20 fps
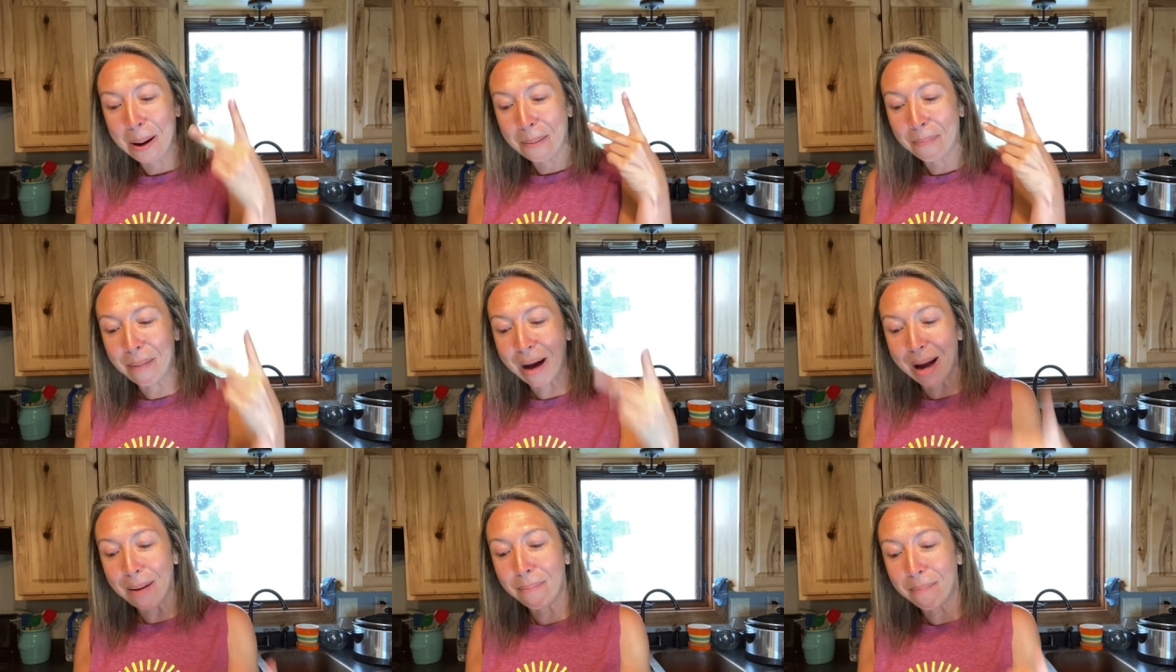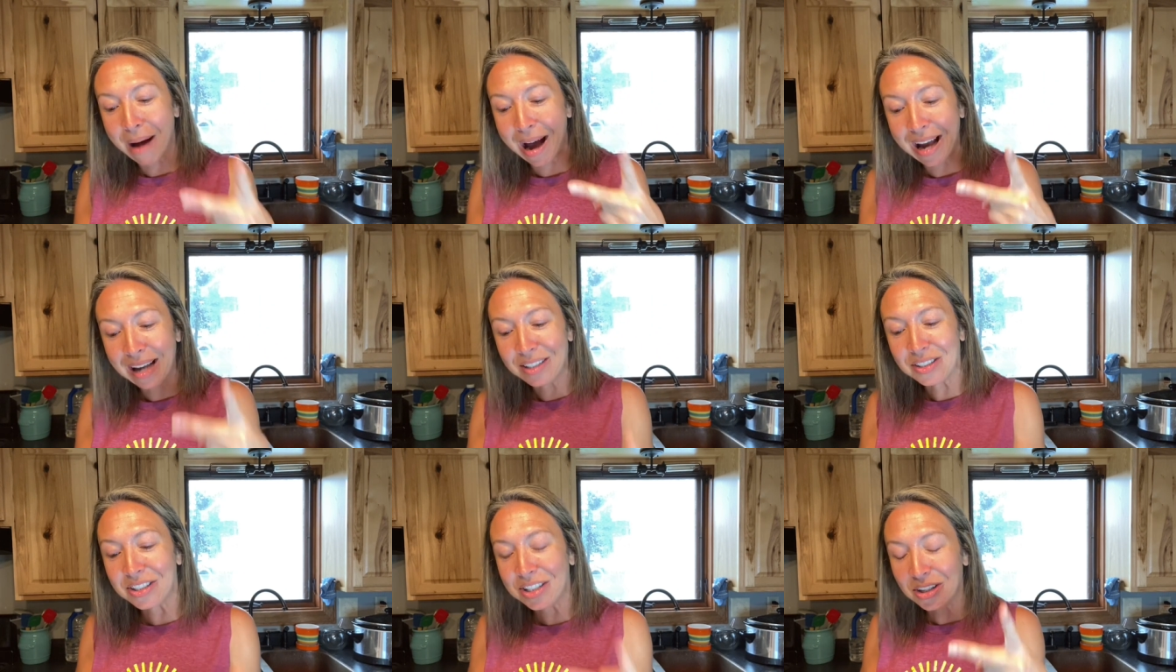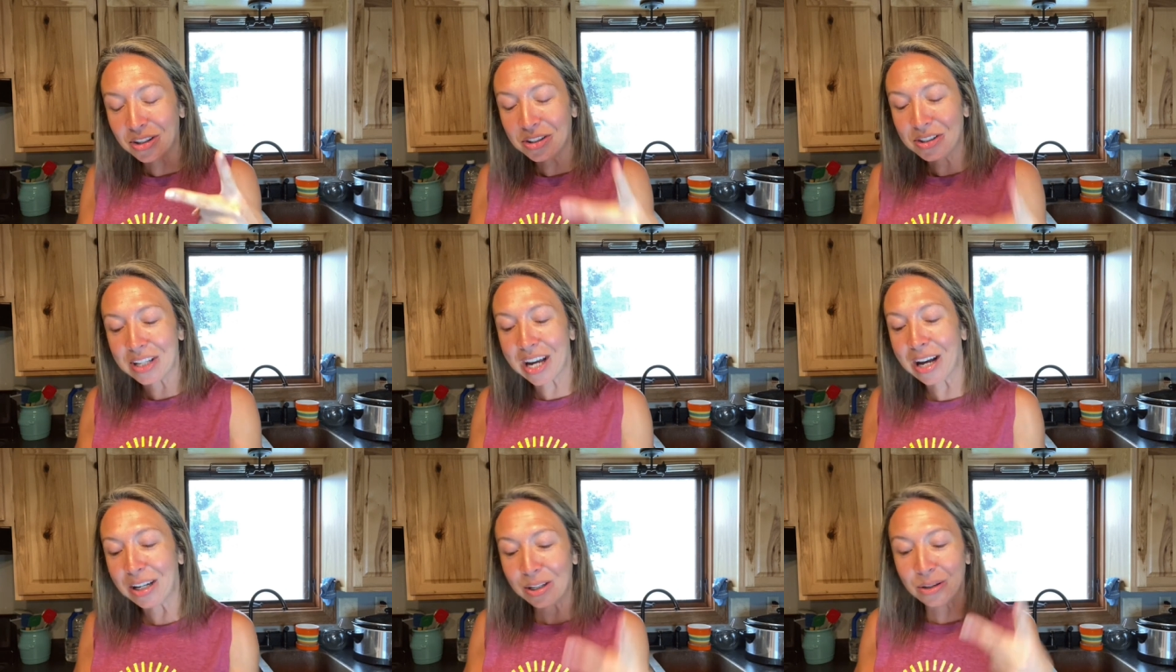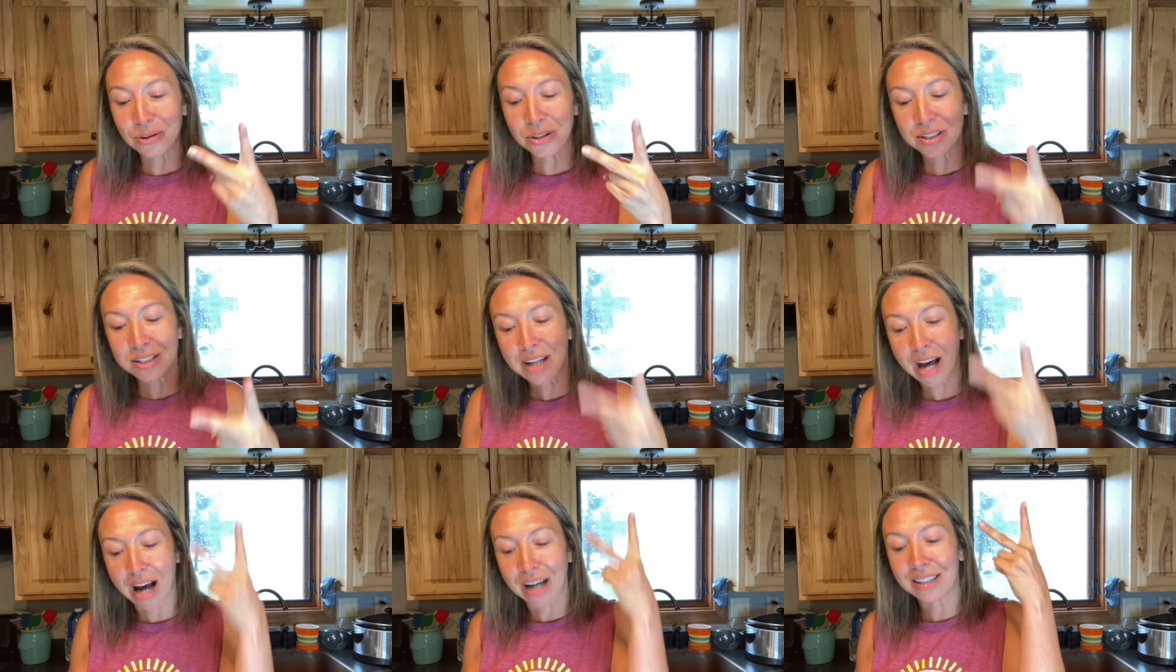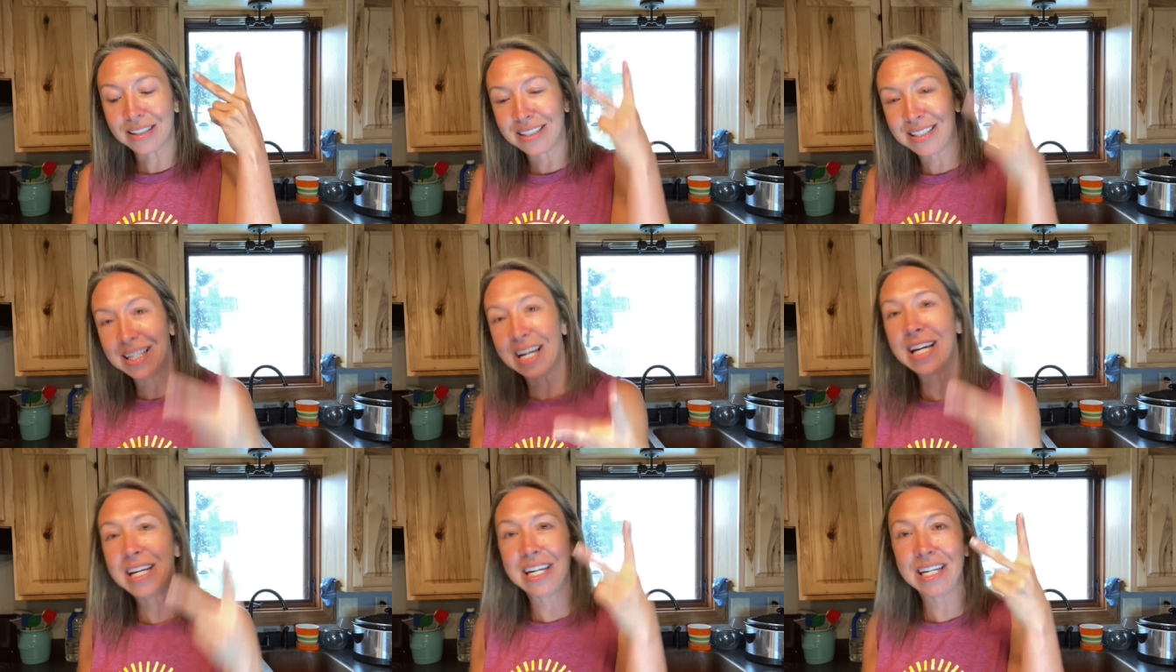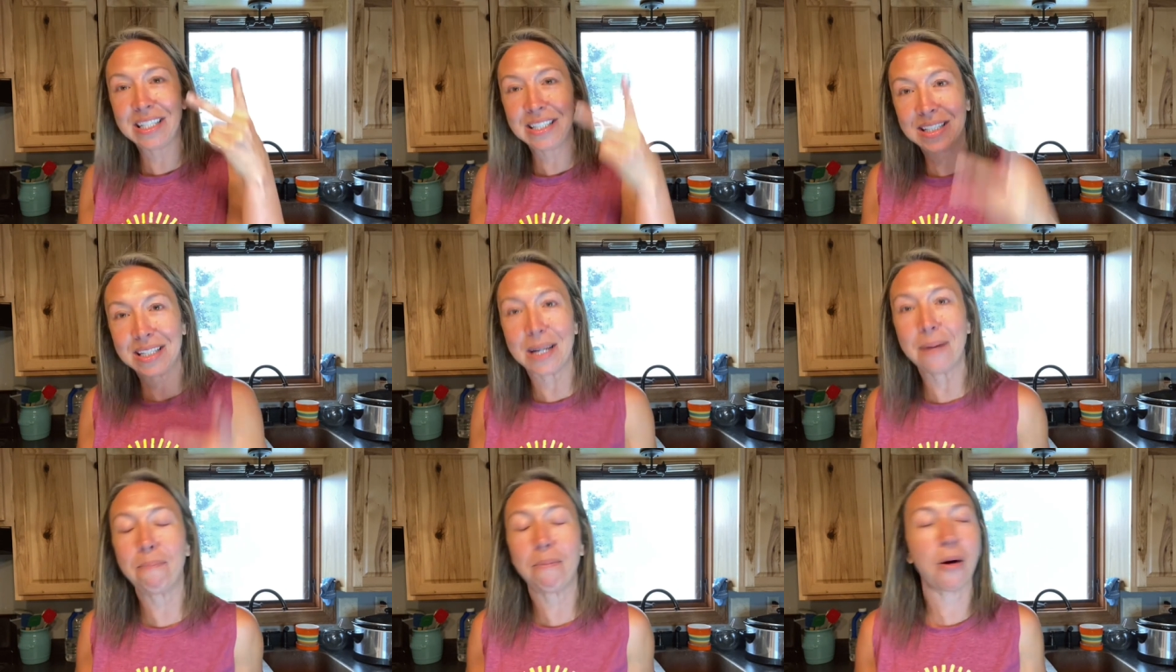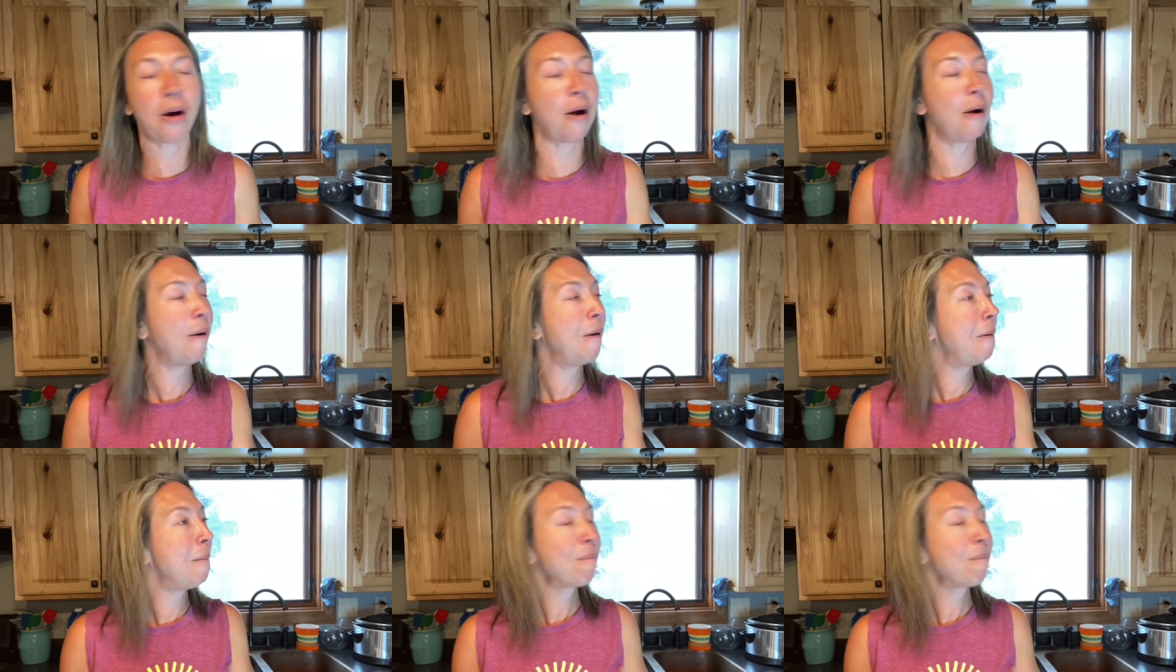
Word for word: My mind still said you suck, digging deeper.